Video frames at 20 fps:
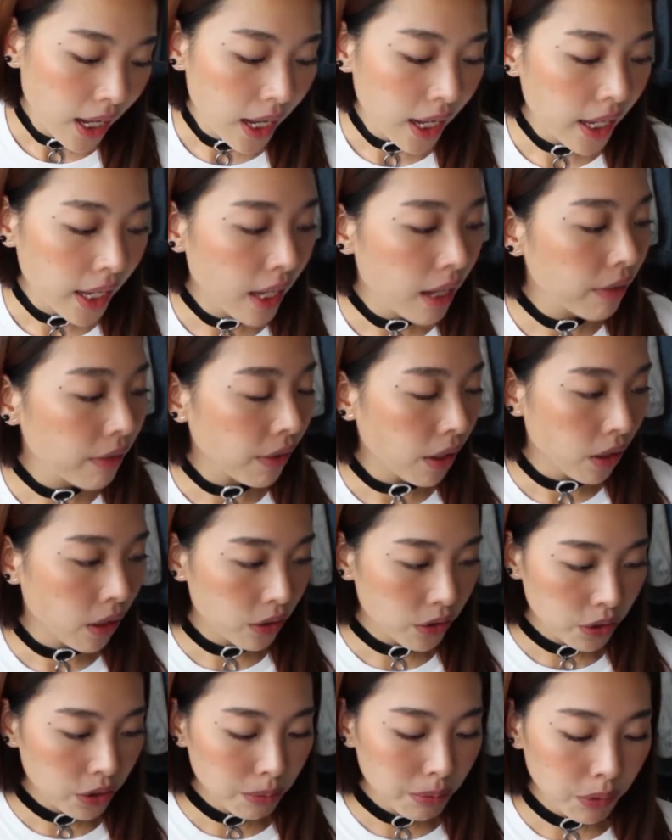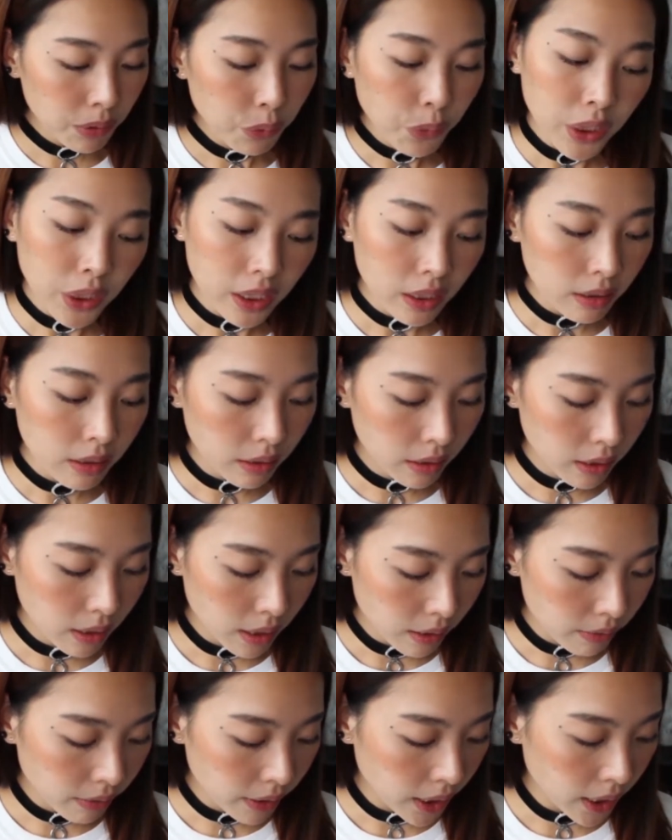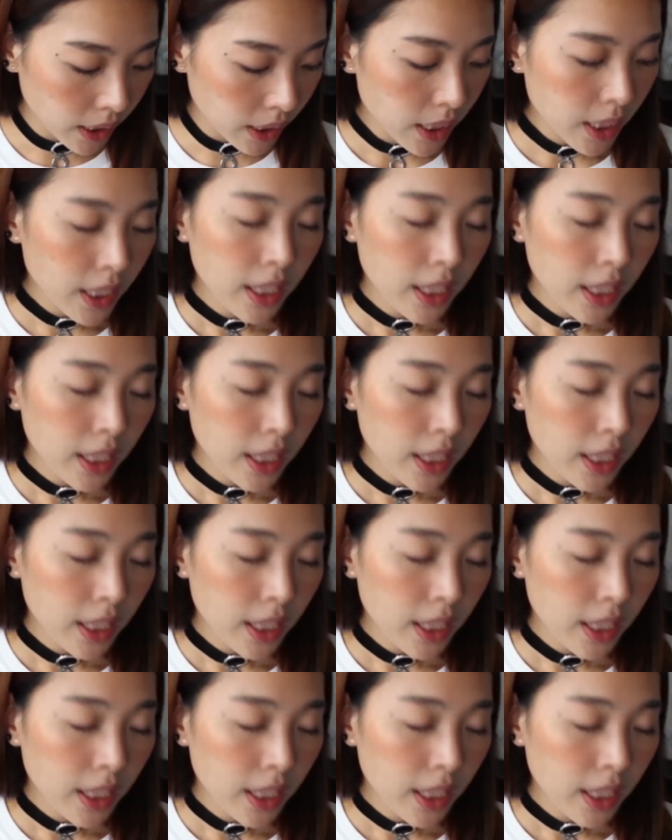I have also been really loving